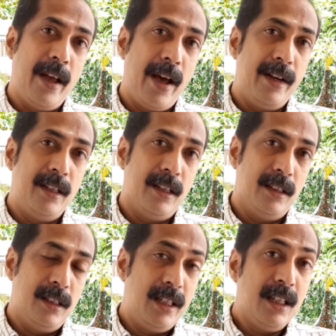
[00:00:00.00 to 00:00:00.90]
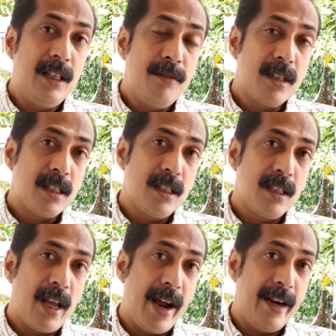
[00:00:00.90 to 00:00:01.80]
and the retail
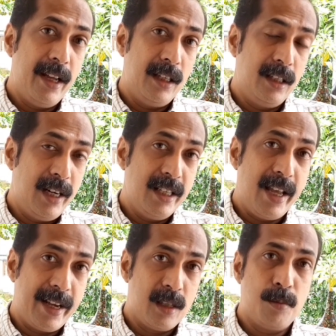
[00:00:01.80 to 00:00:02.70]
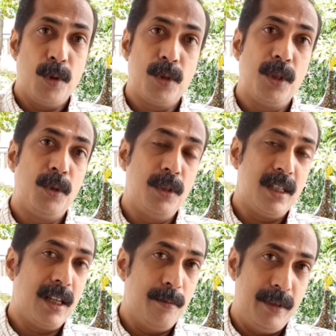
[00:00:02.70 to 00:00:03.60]
investors had a great exposure to
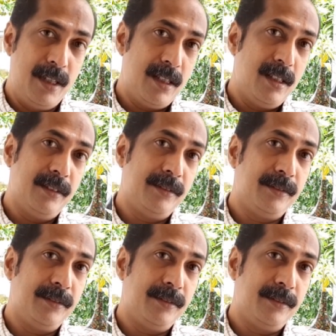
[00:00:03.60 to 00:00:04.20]
these companies.